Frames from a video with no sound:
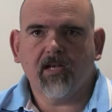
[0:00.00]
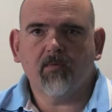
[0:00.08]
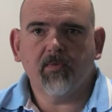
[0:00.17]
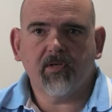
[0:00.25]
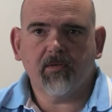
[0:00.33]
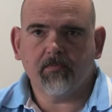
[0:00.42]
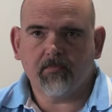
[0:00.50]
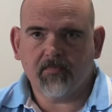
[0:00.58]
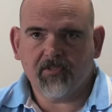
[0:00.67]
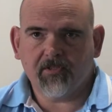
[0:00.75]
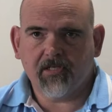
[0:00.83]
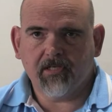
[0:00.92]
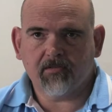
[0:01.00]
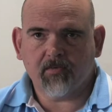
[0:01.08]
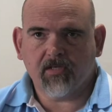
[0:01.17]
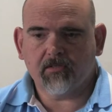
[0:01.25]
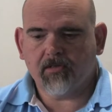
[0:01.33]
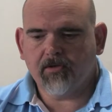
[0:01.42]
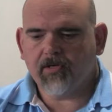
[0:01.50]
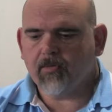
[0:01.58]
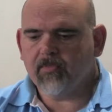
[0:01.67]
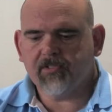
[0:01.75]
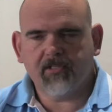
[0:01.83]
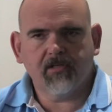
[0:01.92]
aluminium machining as well. So you
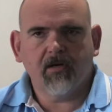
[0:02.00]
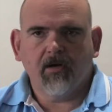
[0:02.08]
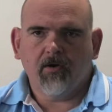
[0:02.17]
can machine